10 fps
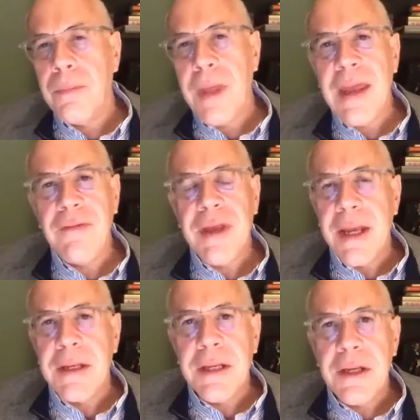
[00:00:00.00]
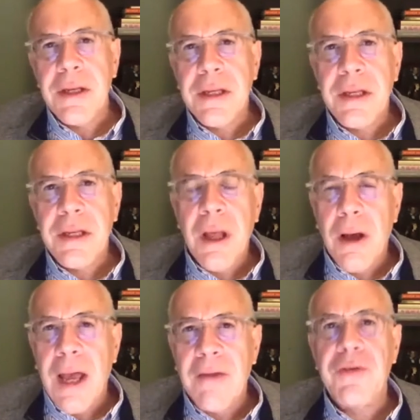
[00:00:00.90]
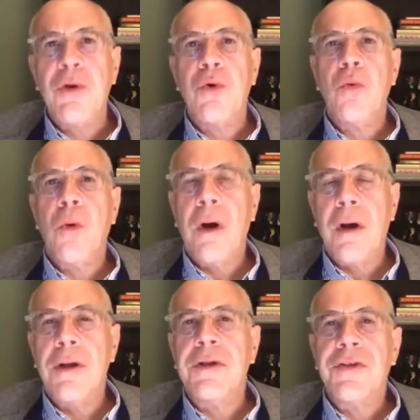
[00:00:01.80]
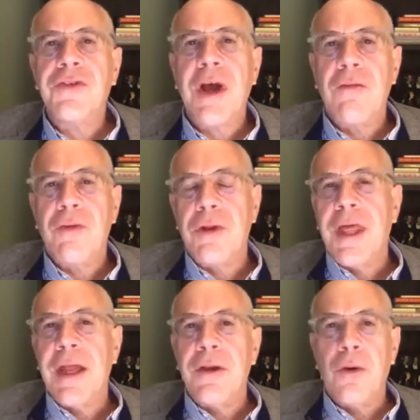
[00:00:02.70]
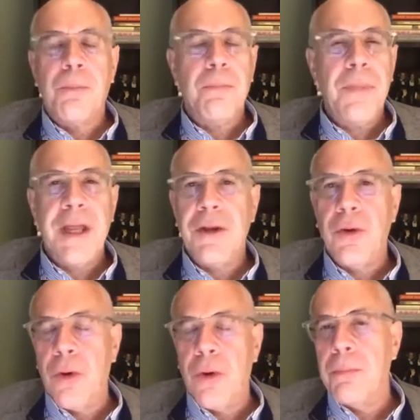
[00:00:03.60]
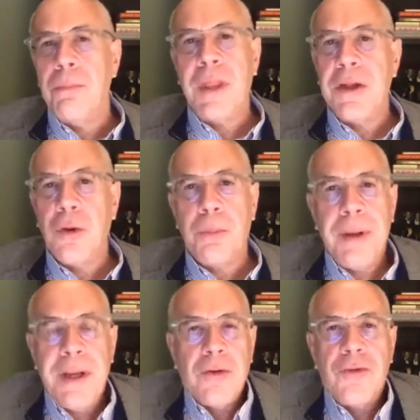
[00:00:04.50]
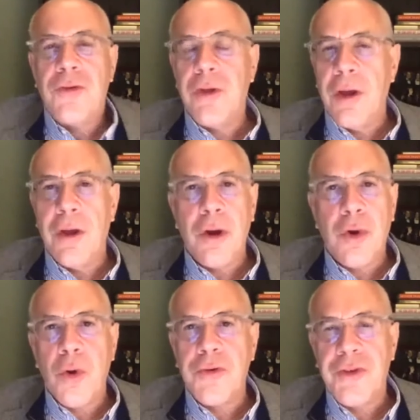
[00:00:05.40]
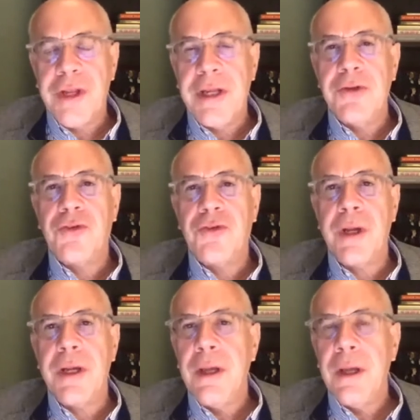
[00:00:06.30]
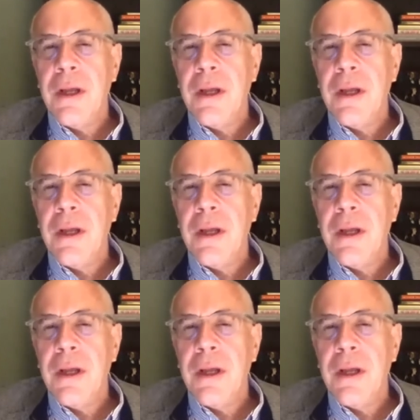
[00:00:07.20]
Aviate, have you discovered that your peers across the industry